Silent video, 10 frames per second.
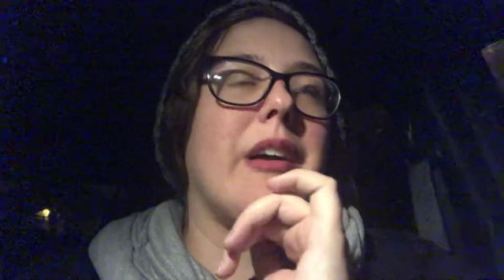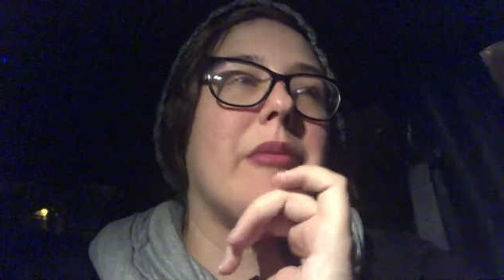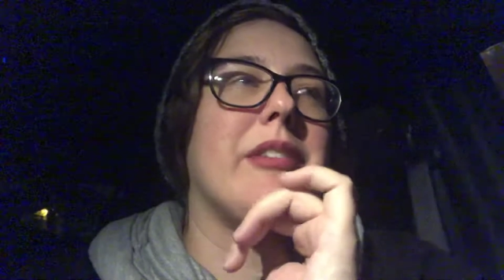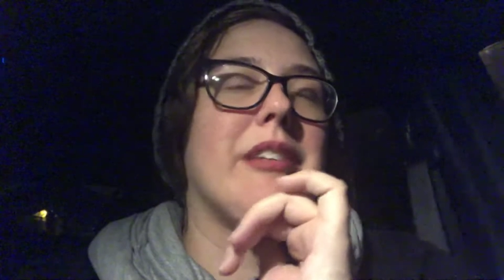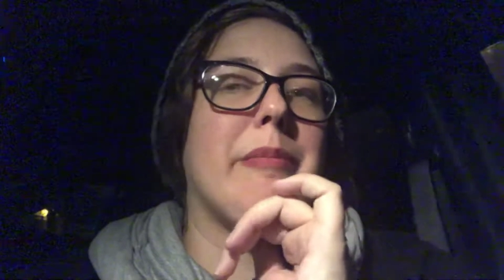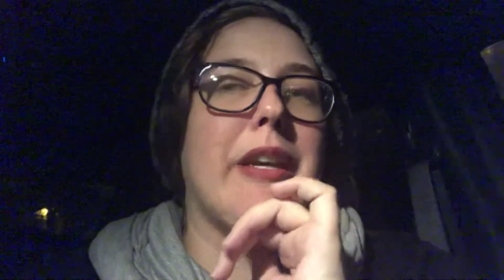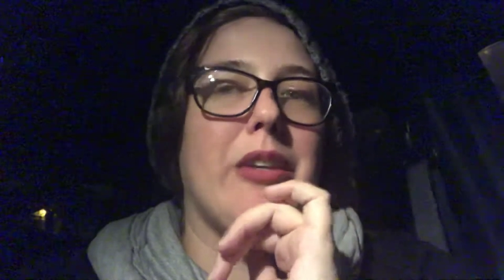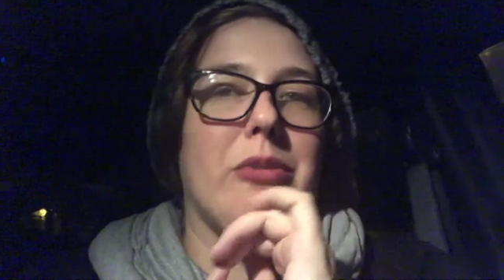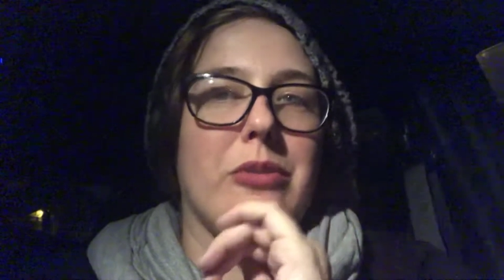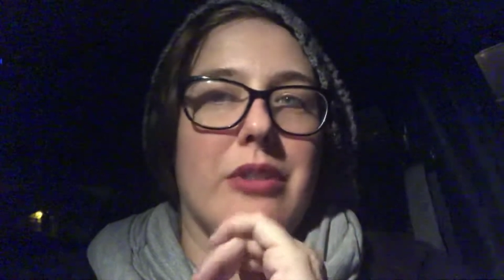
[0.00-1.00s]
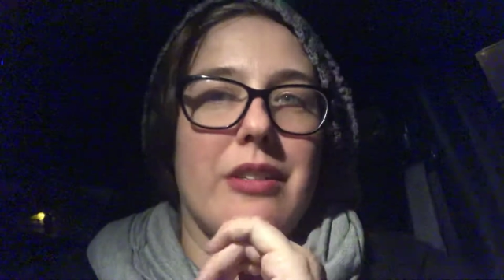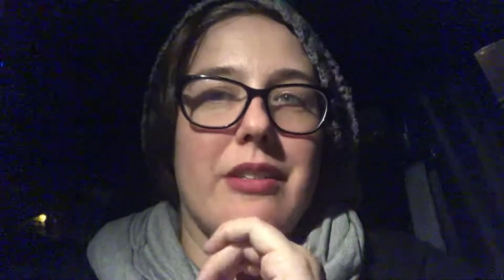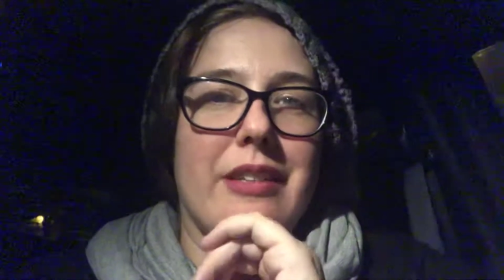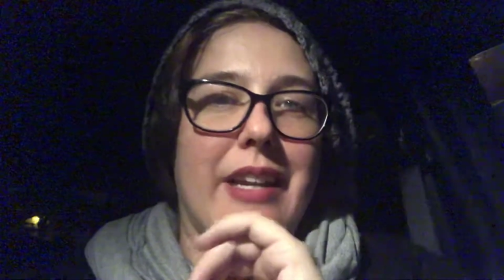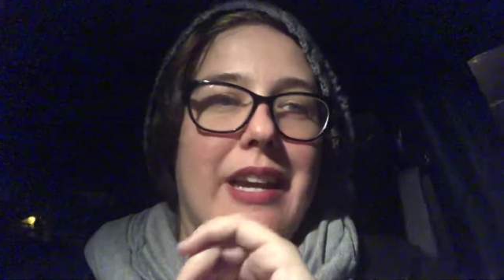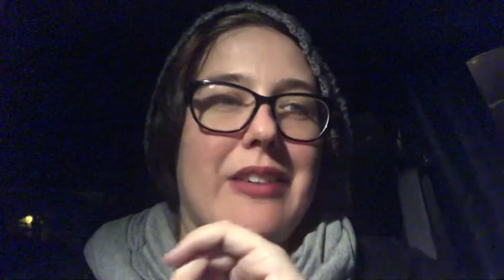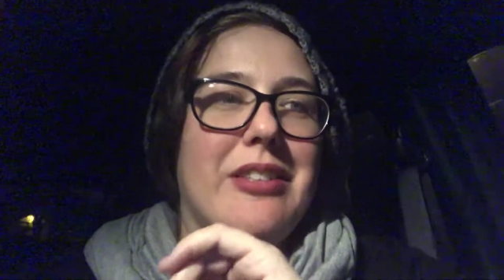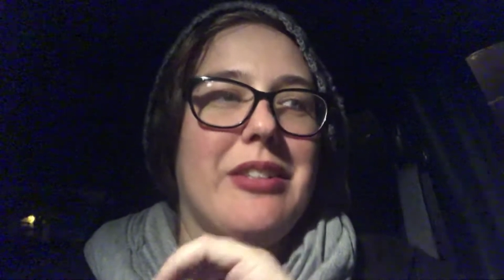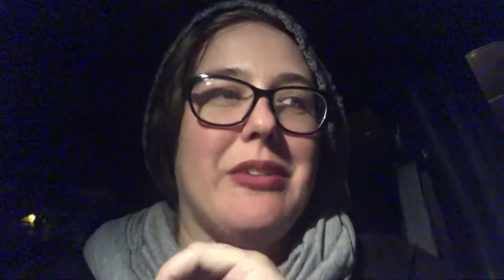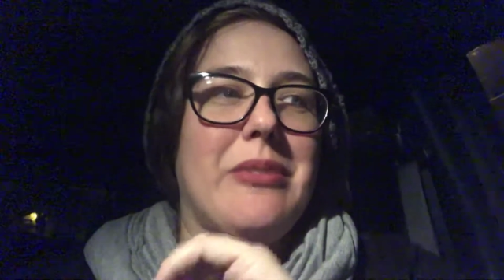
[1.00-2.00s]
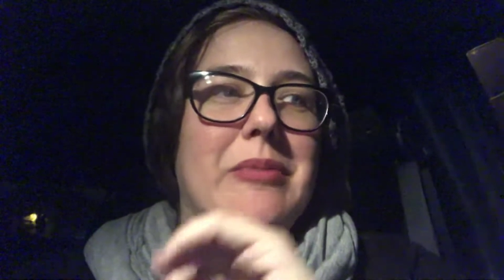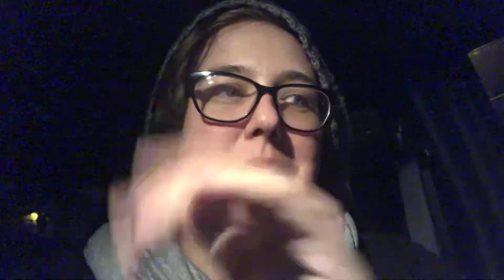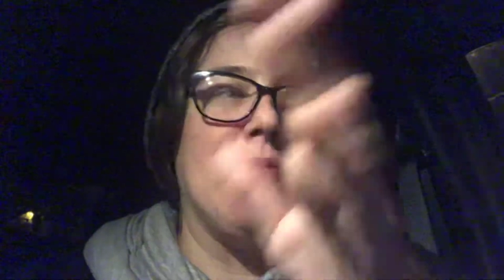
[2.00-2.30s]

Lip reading: I want to talk about yours and how to